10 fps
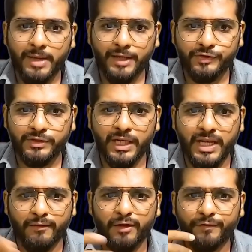imagine the
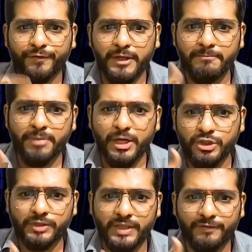level of
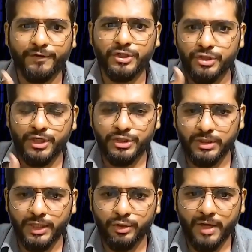impatience and
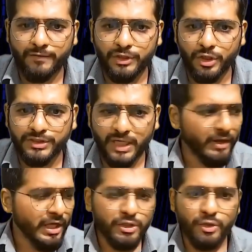frustration that you have in
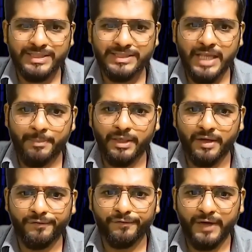yourself. You are slapping
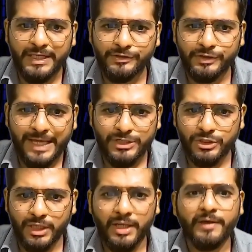a French
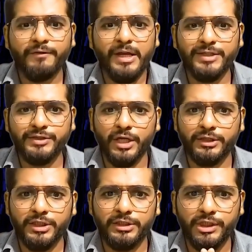national. Where is
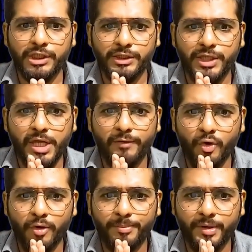Atithi
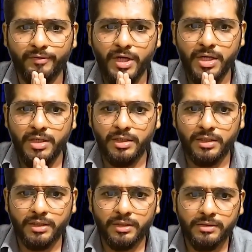Devo Bhava?
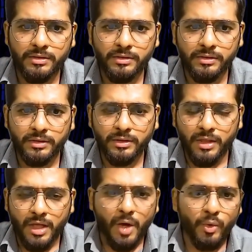
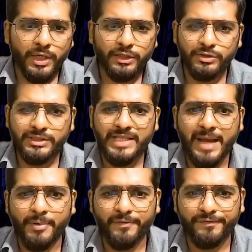How can you
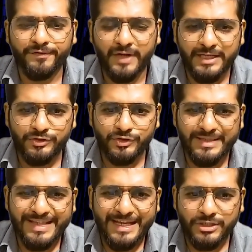slap a French
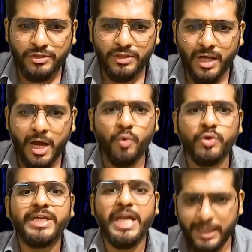national?
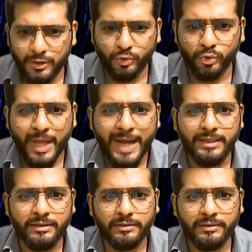How dare you do that?